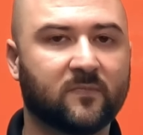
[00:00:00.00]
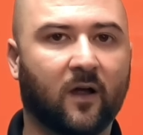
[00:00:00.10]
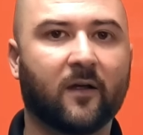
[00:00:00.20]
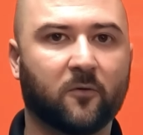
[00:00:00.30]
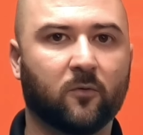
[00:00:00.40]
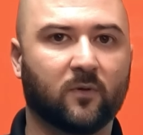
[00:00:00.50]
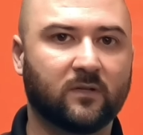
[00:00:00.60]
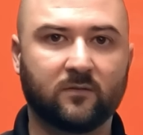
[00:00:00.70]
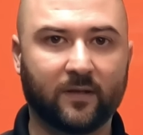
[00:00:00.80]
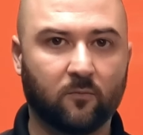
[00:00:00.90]
All right, cool.
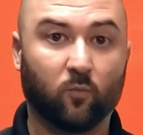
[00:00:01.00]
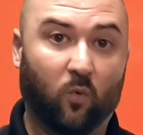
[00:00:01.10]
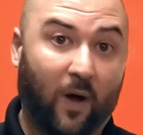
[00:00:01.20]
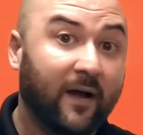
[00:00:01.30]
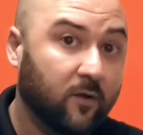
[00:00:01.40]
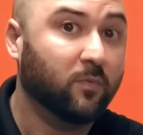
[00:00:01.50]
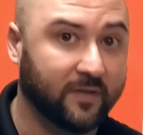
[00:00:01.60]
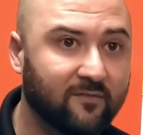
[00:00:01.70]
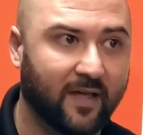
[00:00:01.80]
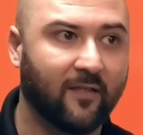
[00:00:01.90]
Uh, like, why do you
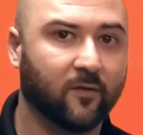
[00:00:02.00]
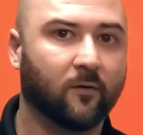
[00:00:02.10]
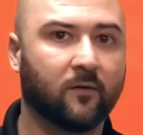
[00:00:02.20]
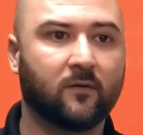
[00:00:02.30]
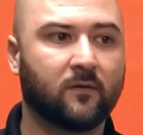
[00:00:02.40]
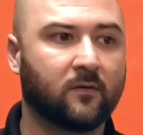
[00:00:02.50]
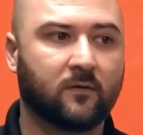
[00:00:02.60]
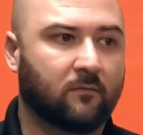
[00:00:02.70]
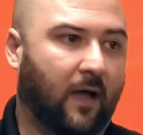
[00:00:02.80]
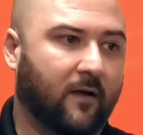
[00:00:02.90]
believe that though?
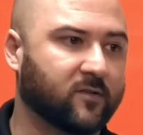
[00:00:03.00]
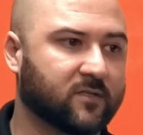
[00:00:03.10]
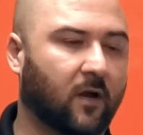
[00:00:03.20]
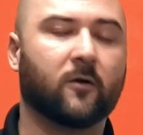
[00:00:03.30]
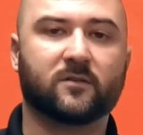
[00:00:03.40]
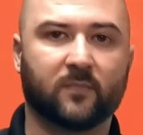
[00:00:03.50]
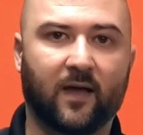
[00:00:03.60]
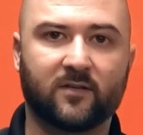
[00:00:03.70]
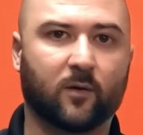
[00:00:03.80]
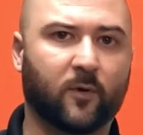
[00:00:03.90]
Nah, I just I heard some
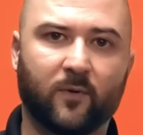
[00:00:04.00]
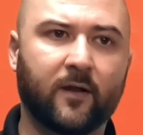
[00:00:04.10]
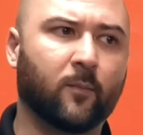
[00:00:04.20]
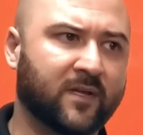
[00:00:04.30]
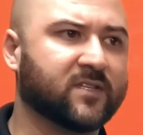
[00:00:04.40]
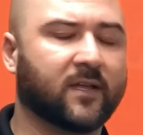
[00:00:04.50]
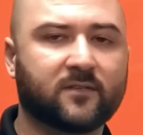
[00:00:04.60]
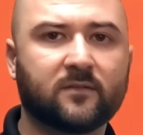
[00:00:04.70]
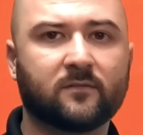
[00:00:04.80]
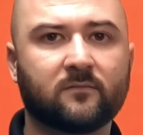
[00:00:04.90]
guy talking about radio made
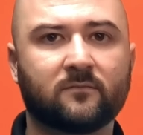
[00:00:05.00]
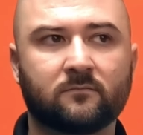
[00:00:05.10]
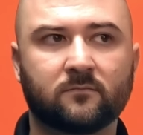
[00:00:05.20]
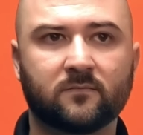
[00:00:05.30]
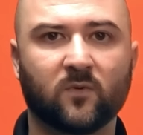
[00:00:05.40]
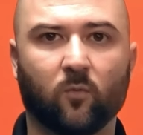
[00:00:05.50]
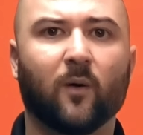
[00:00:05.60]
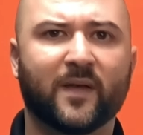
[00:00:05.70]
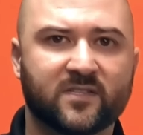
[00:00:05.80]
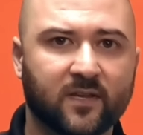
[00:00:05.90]
sense.
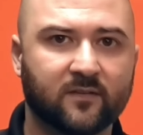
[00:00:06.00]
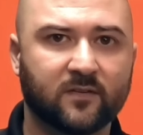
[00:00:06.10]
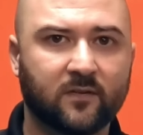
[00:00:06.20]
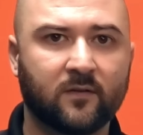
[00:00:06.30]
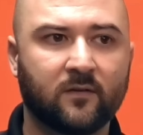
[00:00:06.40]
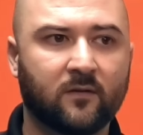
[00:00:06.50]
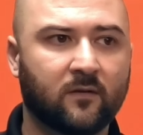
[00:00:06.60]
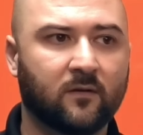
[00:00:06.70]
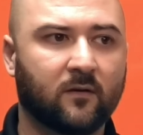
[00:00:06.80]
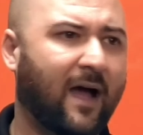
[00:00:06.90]
What made sense?
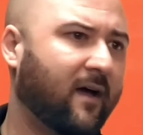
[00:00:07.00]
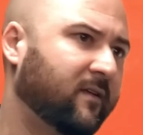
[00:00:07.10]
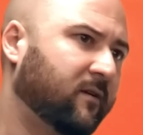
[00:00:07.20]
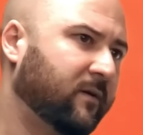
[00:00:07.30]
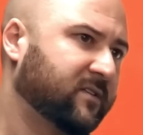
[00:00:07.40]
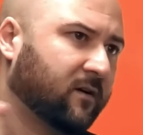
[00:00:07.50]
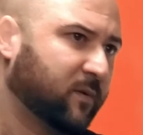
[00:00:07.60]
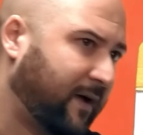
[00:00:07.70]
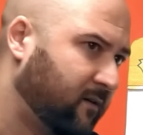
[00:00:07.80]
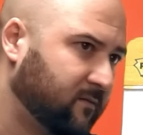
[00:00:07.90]
Ah, you know, he
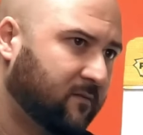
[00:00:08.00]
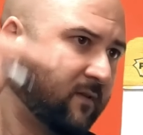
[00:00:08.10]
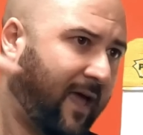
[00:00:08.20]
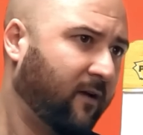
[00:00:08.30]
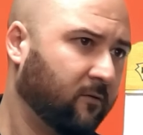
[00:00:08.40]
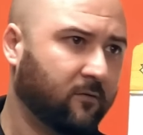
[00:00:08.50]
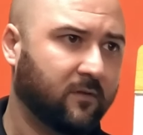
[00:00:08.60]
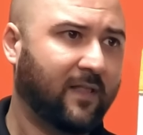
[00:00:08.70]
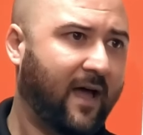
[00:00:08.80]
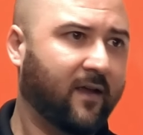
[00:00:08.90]
talked about the angle,
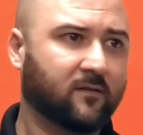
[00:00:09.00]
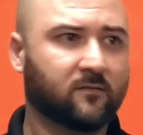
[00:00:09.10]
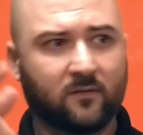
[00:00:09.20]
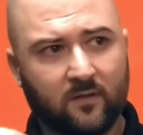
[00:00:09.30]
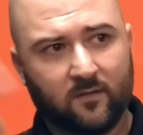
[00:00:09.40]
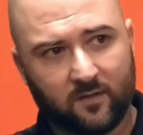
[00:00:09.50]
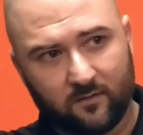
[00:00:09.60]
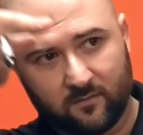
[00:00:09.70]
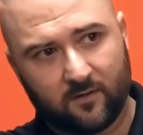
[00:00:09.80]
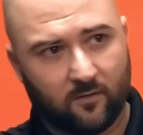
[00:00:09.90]
the light, and
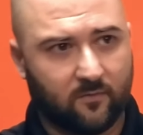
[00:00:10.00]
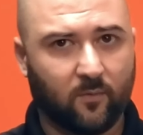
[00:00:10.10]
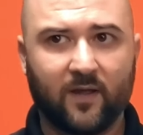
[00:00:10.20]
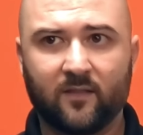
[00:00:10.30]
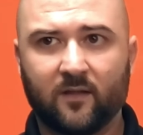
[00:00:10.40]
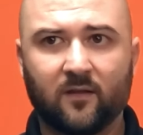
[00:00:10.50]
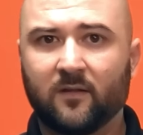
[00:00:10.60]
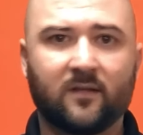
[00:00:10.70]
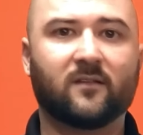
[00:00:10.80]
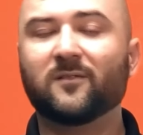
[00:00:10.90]
you, you know, and the way that
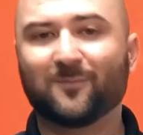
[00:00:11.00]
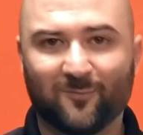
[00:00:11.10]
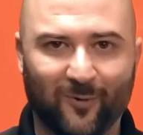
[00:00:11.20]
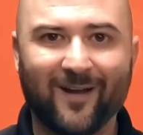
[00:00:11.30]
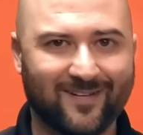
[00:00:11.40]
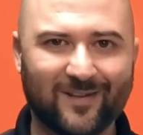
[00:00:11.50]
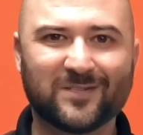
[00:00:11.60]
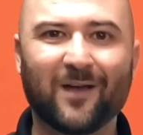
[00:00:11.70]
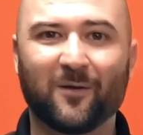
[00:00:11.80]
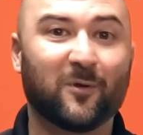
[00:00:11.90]
right? If
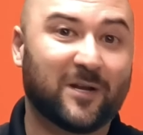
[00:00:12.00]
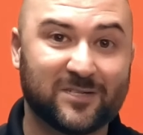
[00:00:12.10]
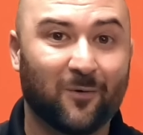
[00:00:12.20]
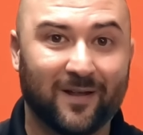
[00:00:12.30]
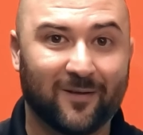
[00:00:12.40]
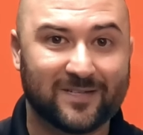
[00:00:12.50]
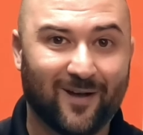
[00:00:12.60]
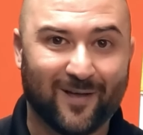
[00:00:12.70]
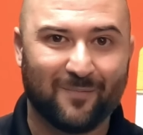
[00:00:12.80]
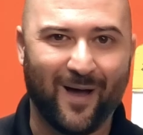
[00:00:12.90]
you tell, he really doesn't know what the hell he's
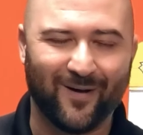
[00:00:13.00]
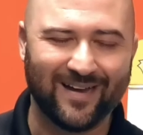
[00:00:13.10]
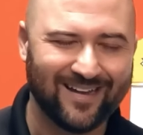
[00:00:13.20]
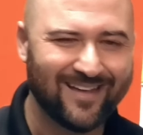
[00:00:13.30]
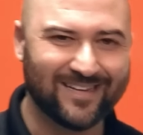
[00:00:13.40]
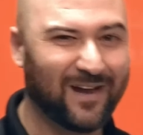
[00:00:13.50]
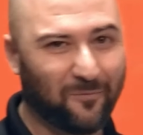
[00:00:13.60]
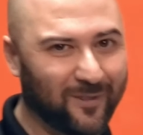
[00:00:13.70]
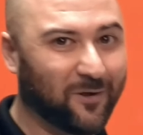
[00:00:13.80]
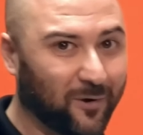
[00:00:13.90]
talking about. he's
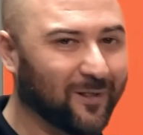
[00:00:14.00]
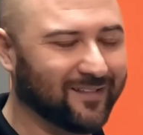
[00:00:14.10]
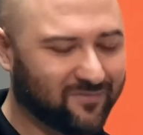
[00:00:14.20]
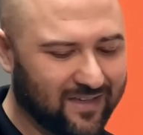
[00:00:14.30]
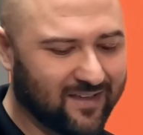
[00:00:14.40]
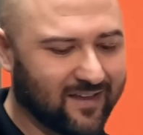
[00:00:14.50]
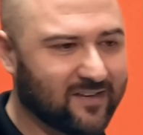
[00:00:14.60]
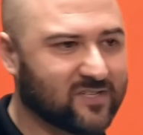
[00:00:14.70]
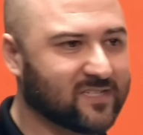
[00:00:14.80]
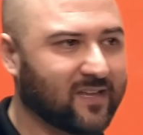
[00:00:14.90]
not really critically thinking.
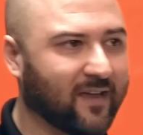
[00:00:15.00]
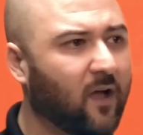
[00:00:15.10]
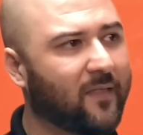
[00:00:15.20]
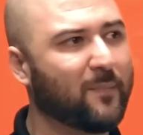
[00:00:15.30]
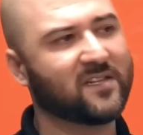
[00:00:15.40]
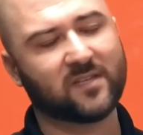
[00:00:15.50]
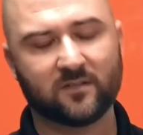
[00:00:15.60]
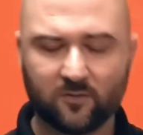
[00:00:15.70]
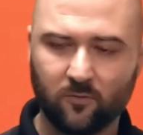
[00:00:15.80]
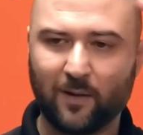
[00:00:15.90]
He's just like, oh, that made
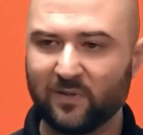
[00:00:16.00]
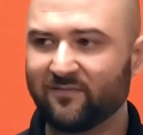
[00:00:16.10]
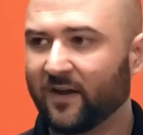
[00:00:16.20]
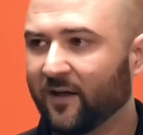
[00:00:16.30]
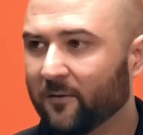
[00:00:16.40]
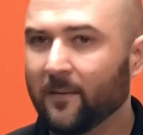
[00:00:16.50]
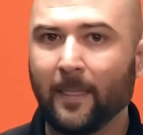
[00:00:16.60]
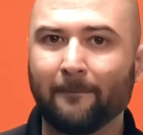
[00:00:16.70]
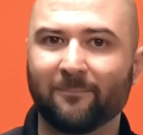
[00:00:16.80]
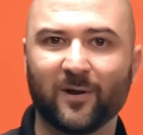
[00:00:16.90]
sense. Cool, I believe that now.
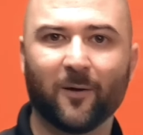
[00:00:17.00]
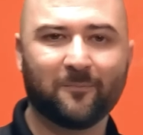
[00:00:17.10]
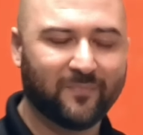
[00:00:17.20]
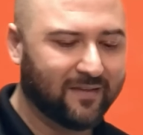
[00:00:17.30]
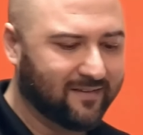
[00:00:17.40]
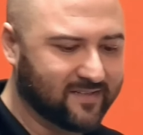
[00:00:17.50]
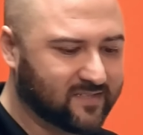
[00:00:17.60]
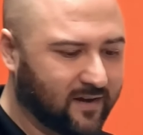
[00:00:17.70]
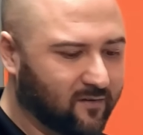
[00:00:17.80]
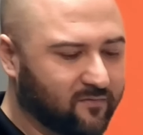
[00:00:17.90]
You know,
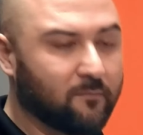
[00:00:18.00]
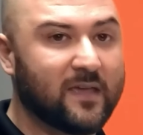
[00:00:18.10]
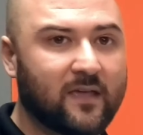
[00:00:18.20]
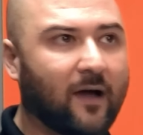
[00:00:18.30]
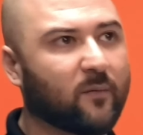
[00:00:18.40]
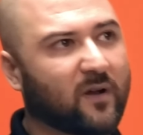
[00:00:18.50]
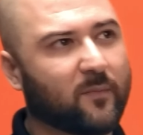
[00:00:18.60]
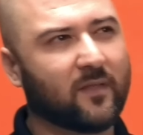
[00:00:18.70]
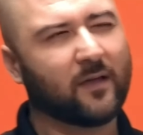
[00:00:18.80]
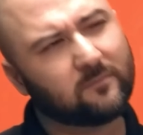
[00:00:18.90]
instead of me, I would
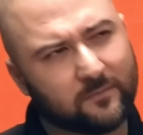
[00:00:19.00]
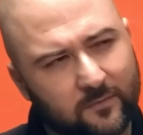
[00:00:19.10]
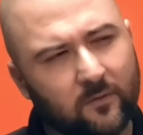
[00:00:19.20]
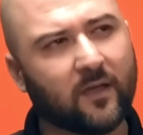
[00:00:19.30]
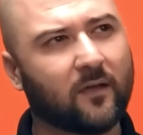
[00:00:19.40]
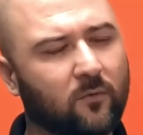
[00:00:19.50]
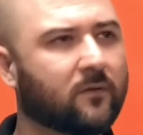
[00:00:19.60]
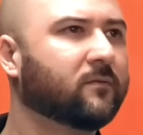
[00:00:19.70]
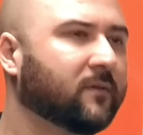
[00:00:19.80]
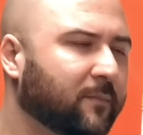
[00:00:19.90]
probably be like, okay,
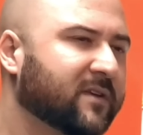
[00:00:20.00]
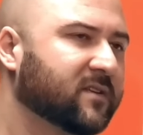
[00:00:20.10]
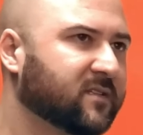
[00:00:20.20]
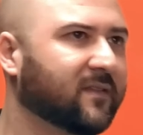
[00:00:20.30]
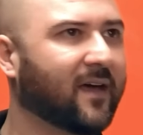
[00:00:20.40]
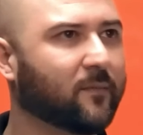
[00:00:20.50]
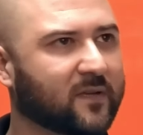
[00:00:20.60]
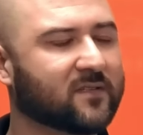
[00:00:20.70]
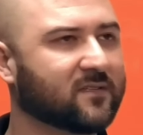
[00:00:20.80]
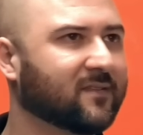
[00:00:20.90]
well, that makes sense on that,
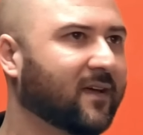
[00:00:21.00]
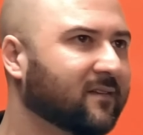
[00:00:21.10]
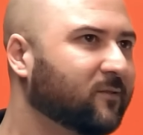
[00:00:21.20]
makes sense on that.